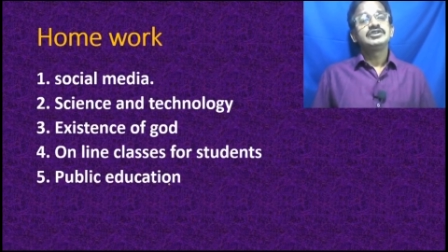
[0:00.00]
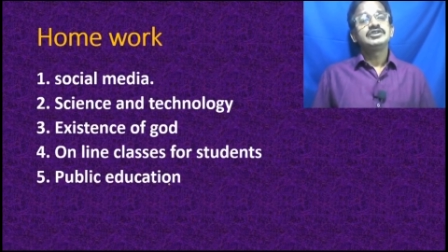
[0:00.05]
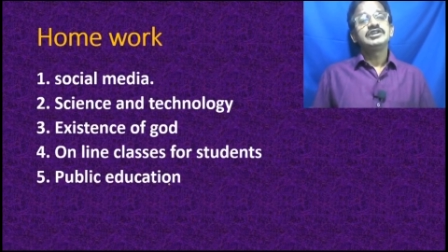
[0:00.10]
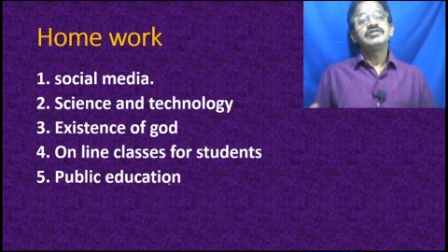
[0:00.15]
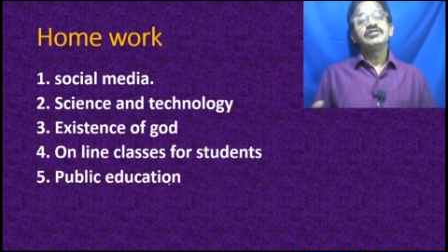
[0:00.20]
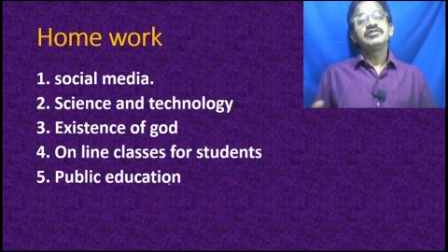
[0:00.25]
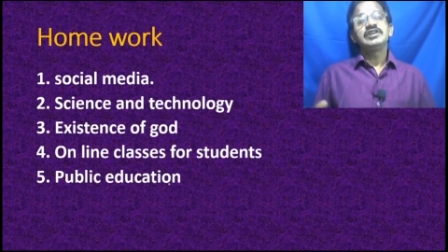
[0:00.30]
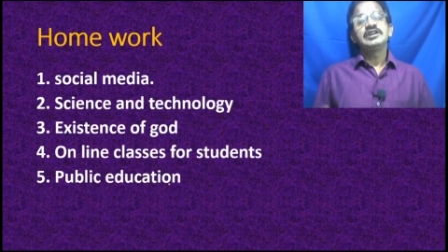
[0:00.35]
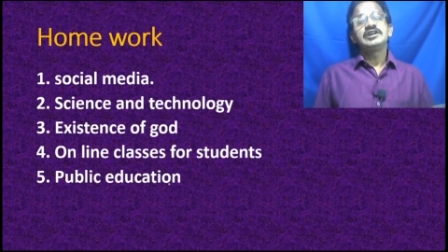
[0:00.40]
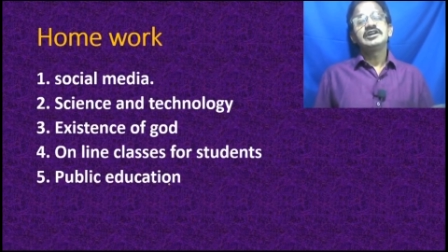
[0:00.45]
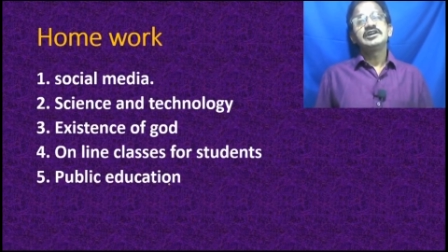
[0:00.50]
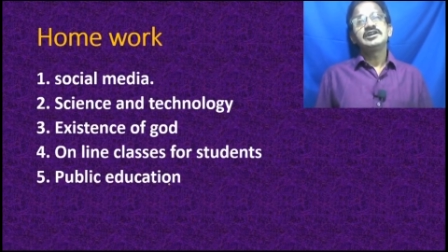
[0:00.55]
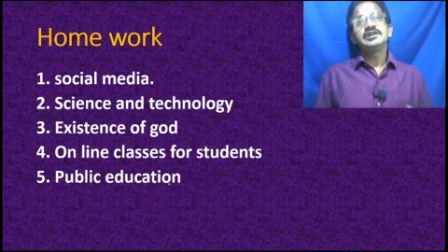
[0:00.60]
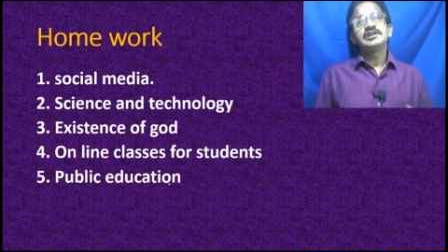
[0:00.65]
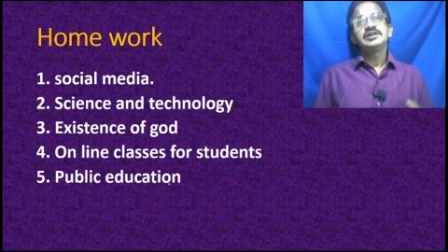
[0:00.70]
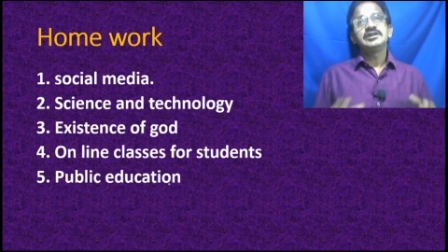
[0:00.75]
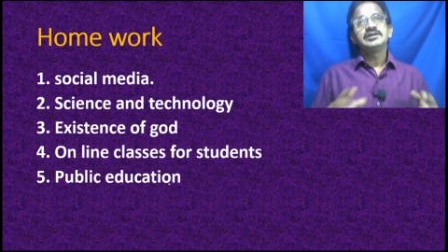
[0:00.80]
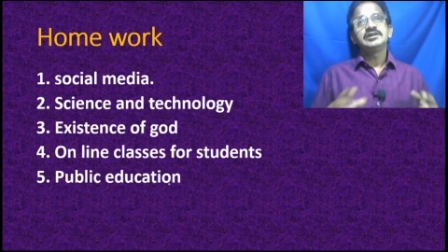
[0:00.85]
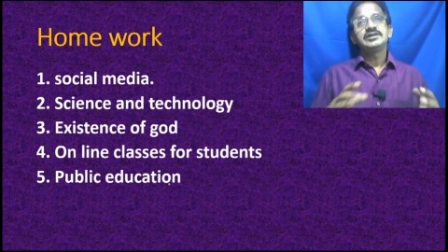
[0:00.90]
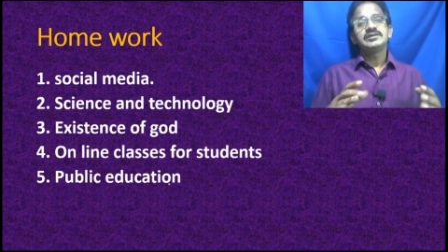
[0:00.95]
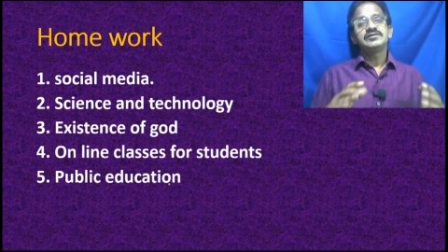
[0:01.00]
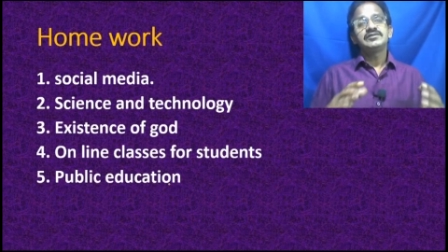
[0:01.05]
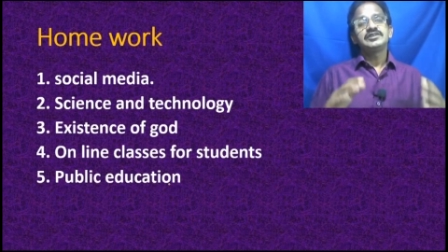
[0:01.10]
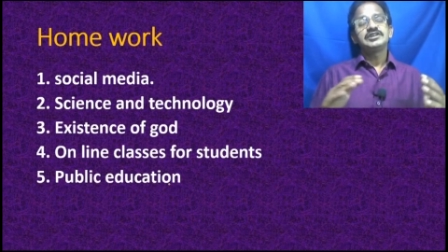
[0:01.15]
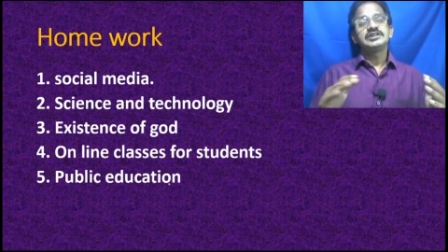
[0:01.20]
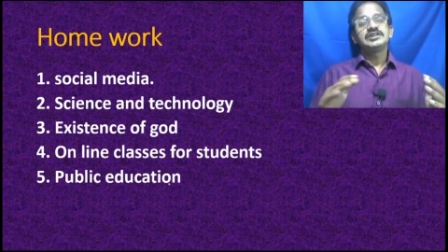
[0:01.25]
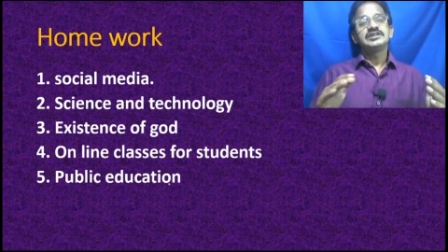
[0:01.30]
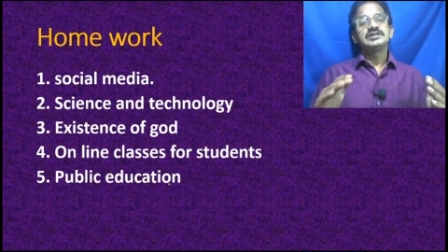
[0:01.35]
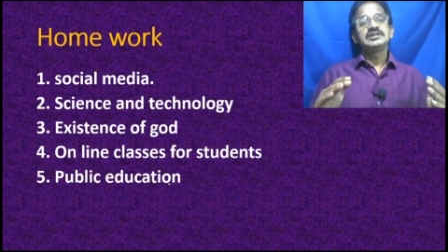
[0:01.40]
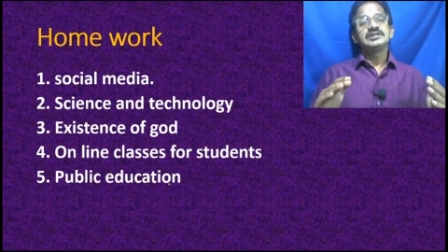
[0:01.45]
today we learned uh,
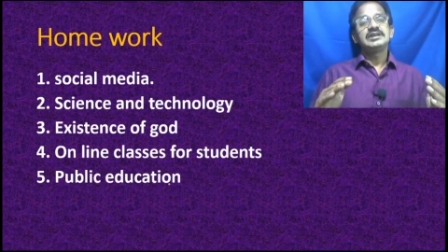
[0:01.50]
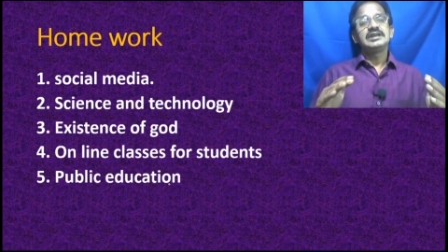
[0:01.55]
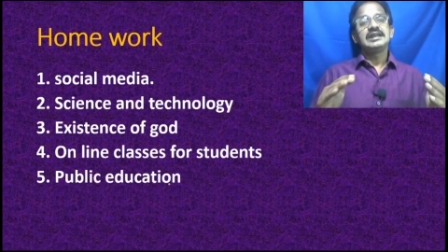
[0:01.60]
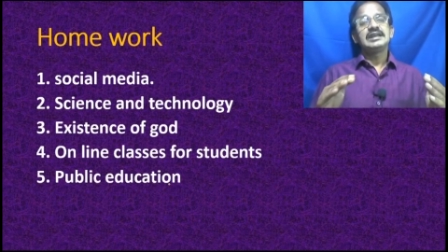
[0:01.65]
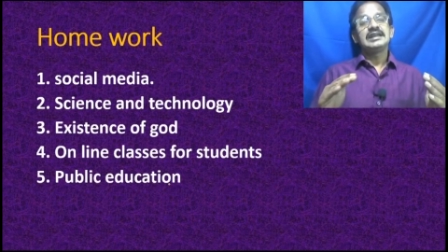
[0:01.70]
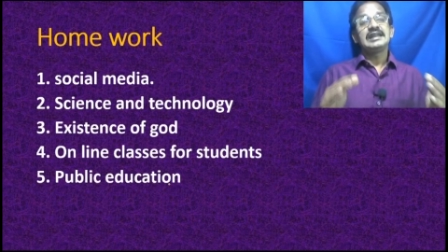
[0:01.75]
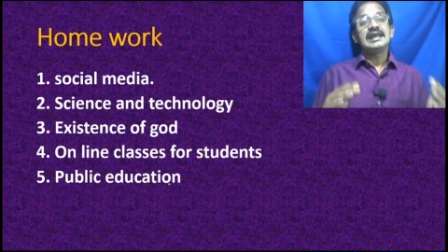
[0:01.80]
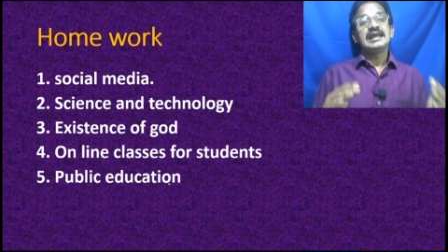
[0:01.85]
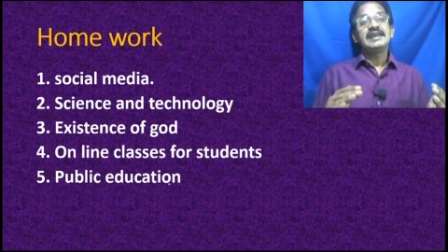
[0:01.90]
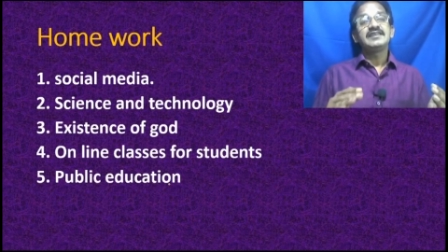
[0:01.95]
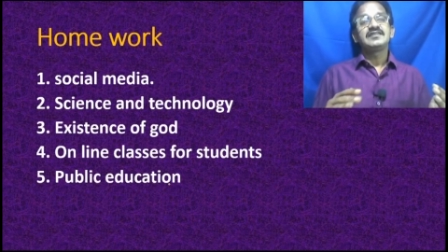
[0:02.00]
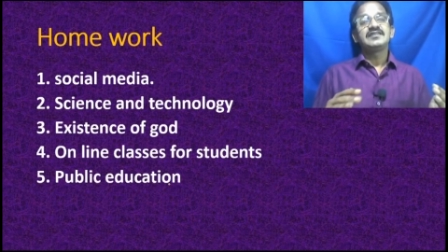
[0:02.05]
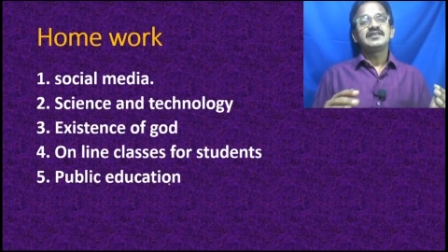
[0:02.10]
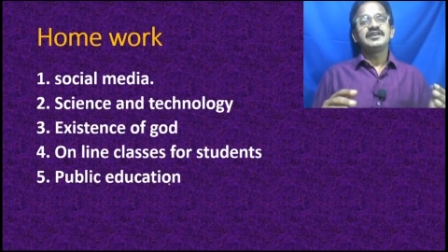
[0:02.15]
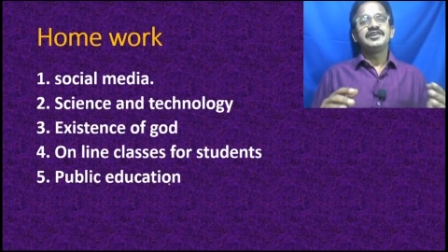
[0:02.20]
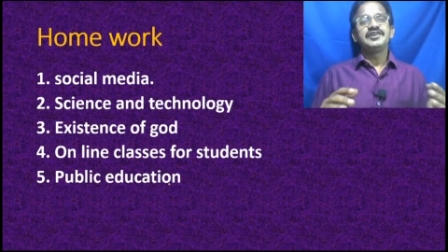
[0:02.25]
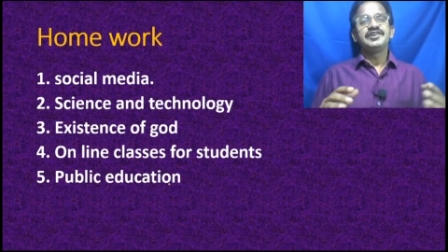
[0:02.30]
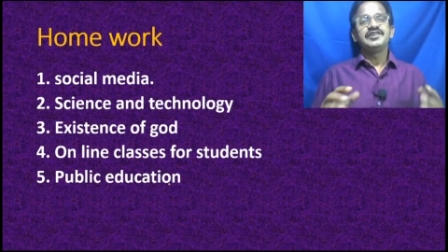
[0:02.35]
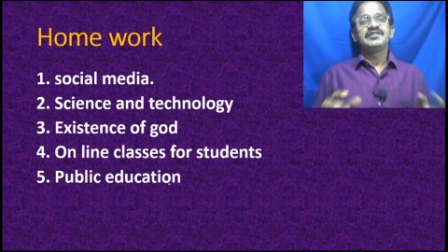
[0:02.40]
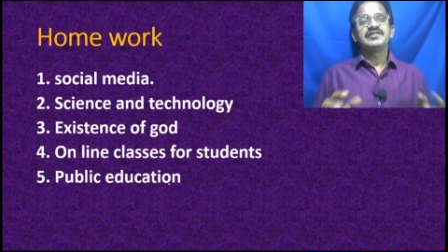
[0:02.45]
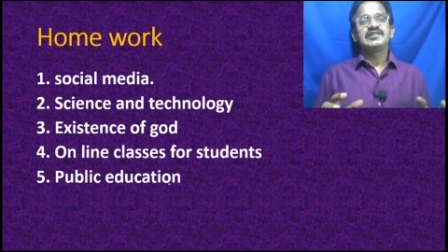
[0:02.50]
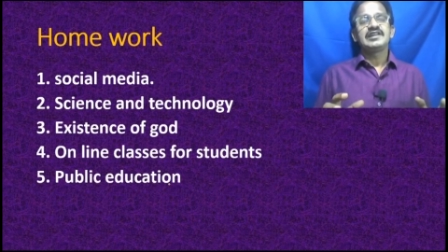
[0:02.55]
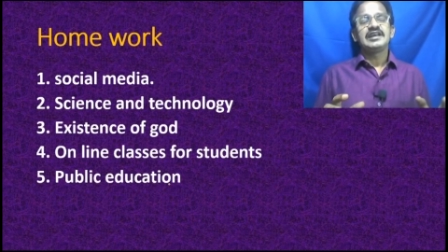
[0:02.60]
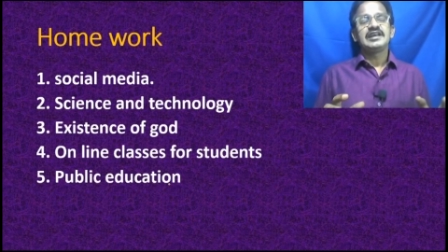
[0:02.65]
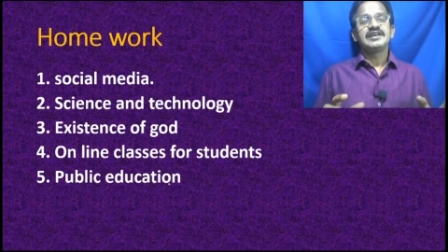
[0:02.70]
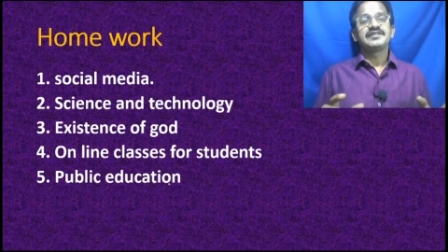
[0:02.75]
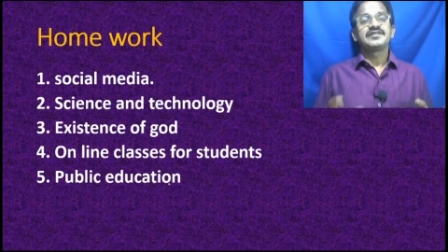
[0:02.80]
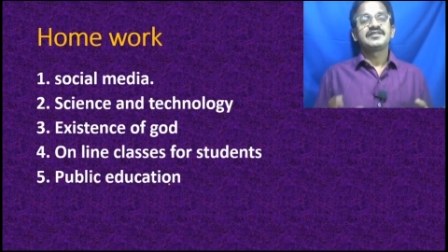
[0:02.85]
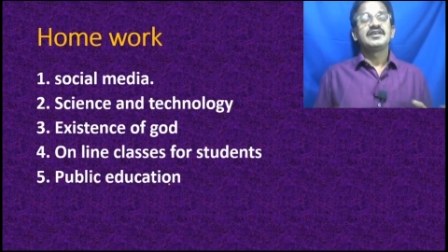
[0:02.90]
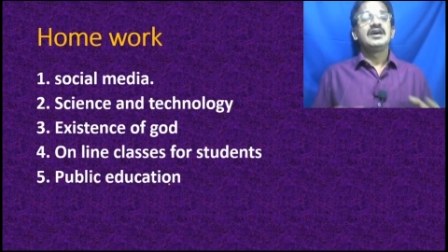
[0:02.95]
what are the likes and
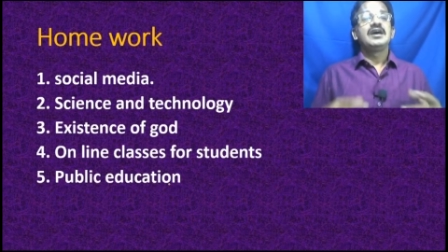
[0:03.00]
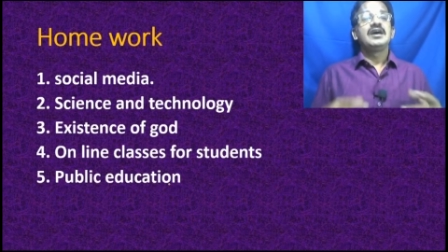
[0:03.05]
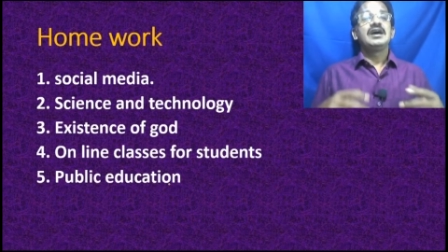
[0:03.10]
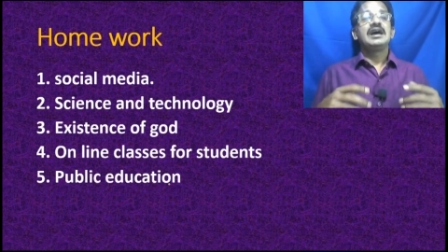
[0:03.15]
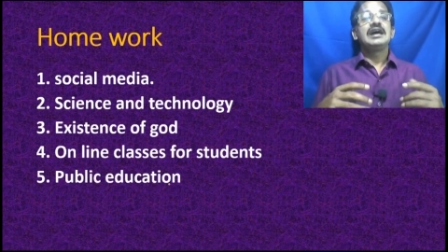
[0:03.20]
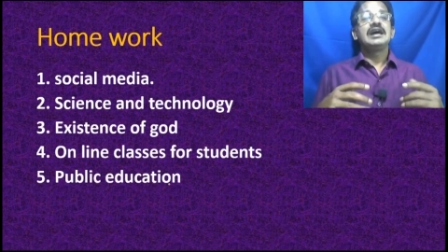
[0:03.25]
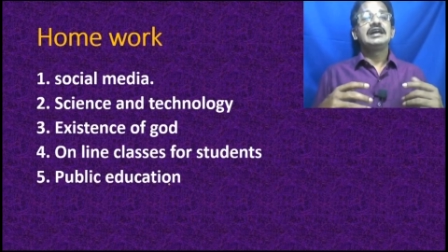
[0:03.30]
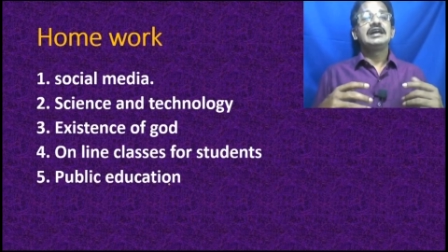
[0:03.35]
dislikes